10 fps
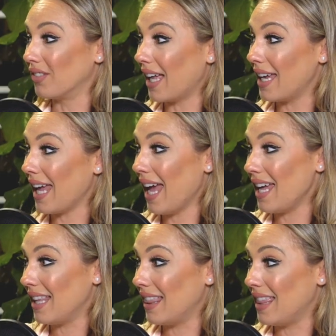of like,
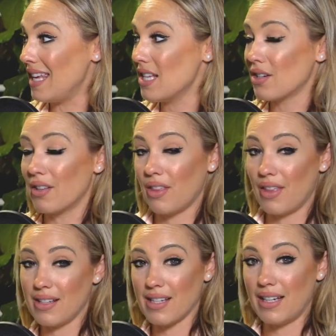hey, these are the
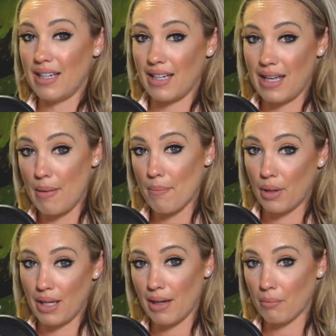things I need to keep
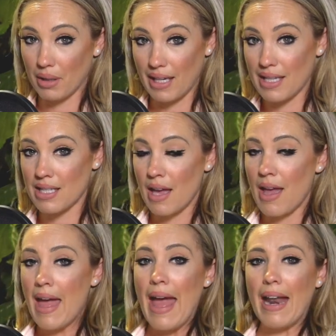putting in place.
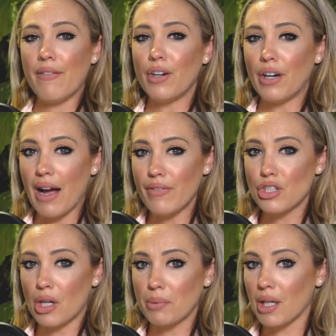And if you're
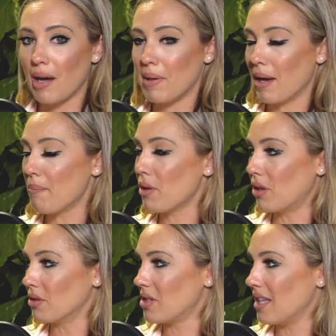having trouble coming up with
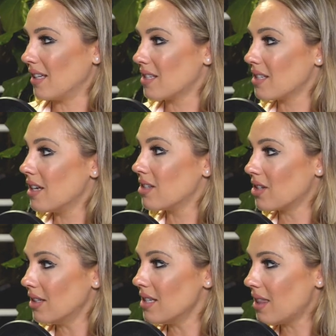those things,
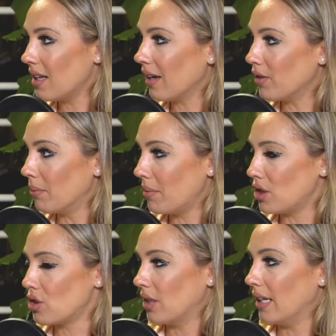start to think of your
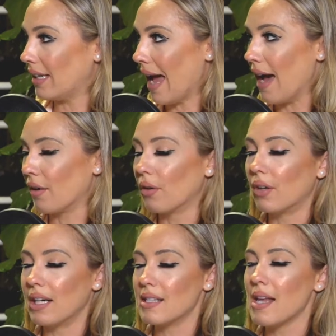ministry in
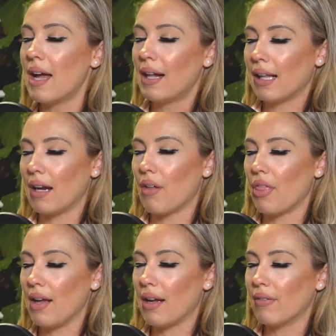categories. Like I'll
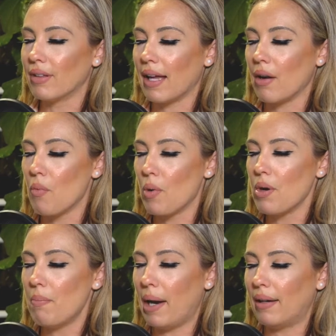think of like, what
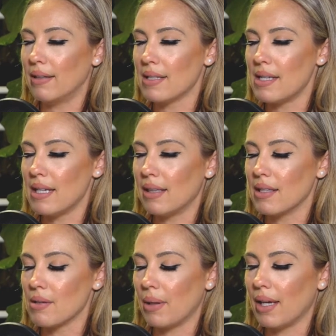do parents need
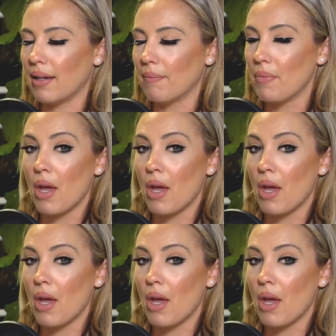this week?